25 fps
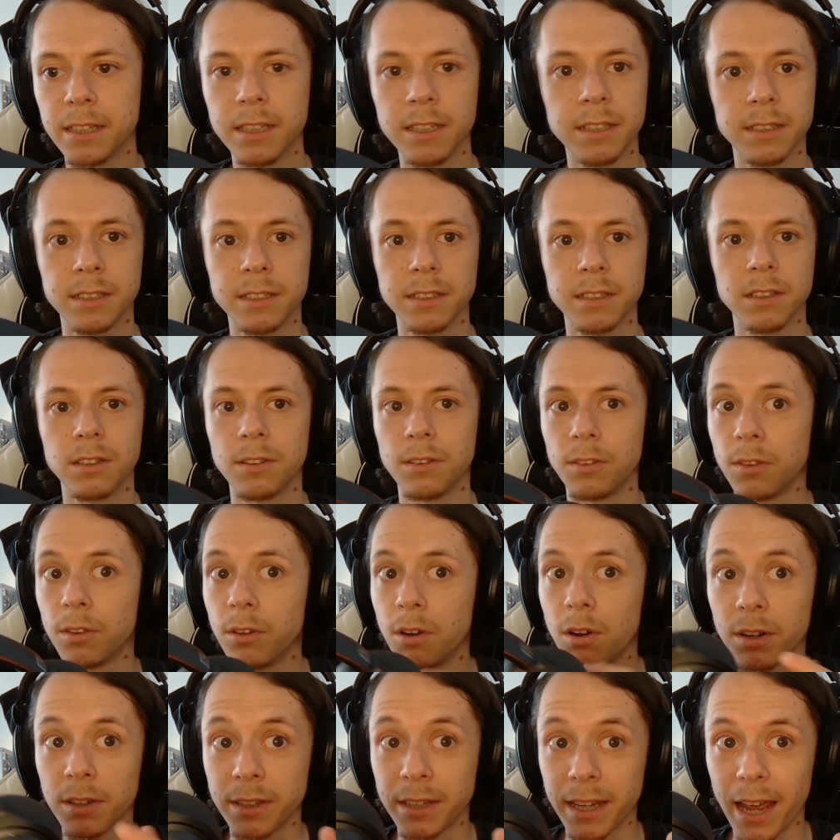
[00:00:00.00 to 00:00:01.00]
is
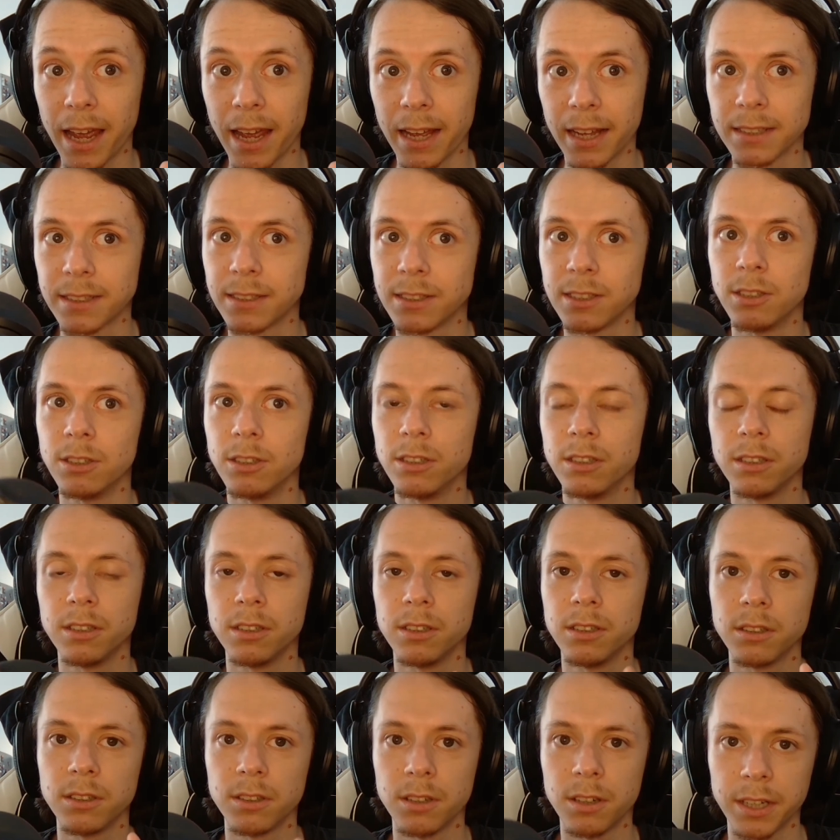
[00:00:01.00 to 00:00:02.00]
not as good
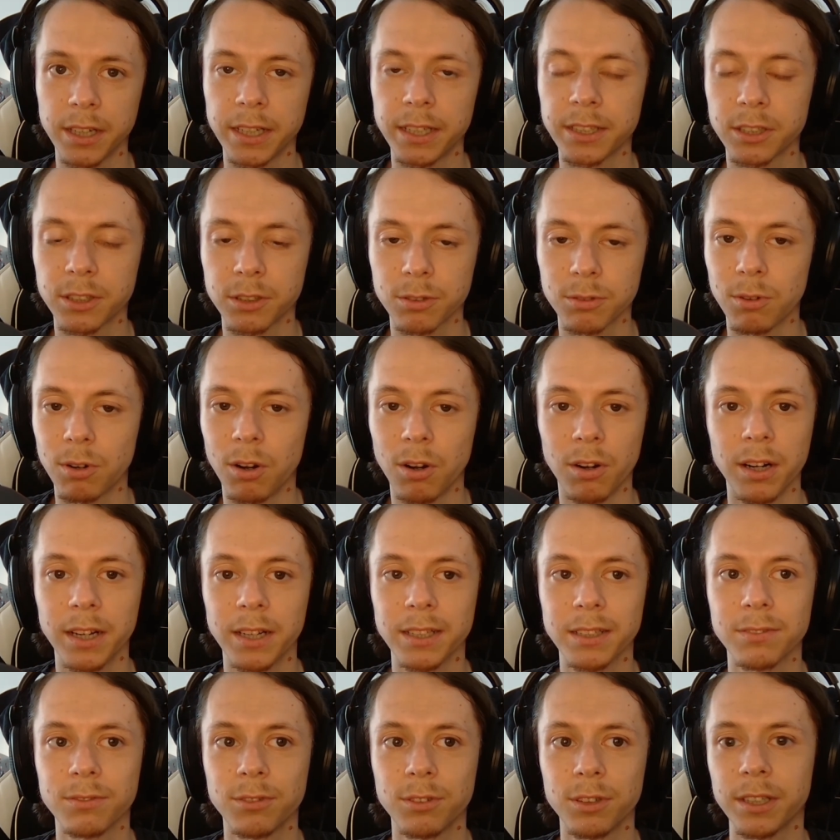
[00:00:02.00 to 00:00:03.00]
or not as strong
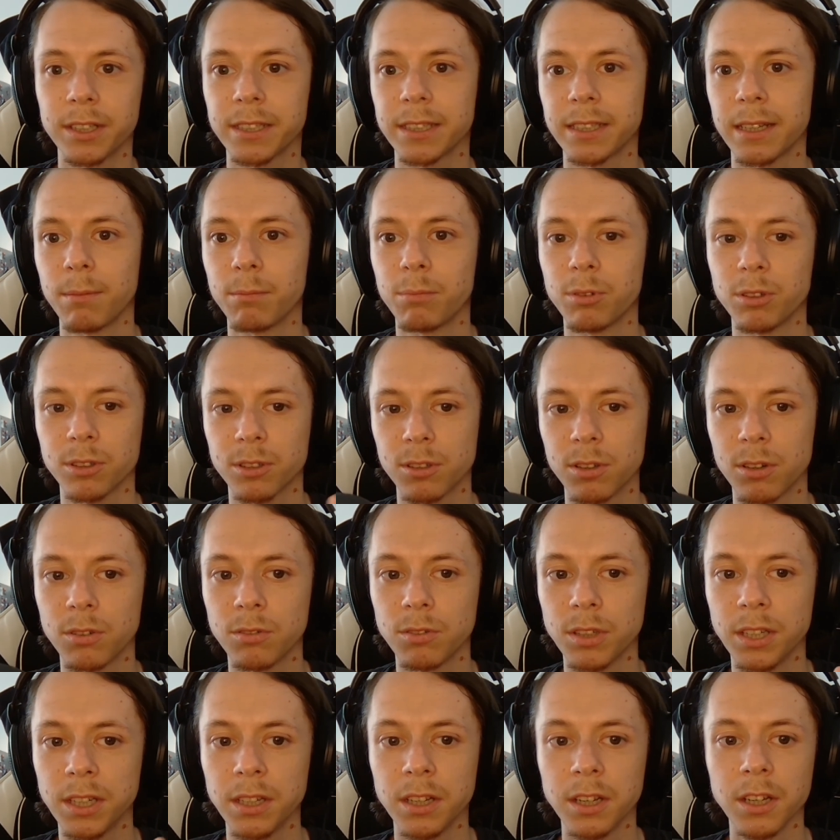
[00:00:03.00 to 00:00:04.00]
as, for example,
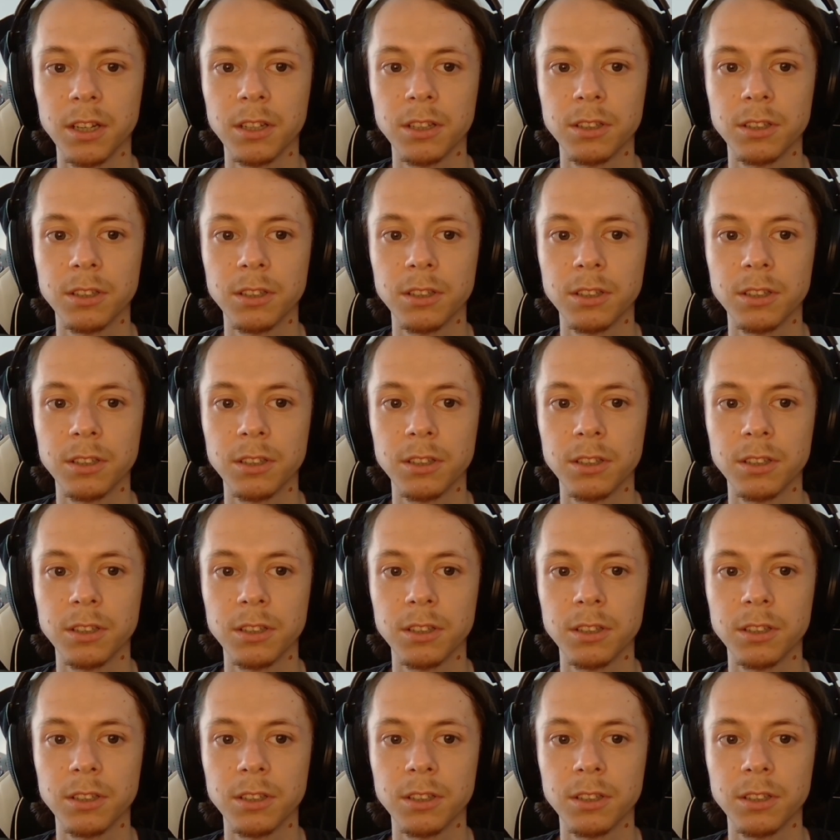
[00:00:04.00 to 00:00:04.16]
Sony.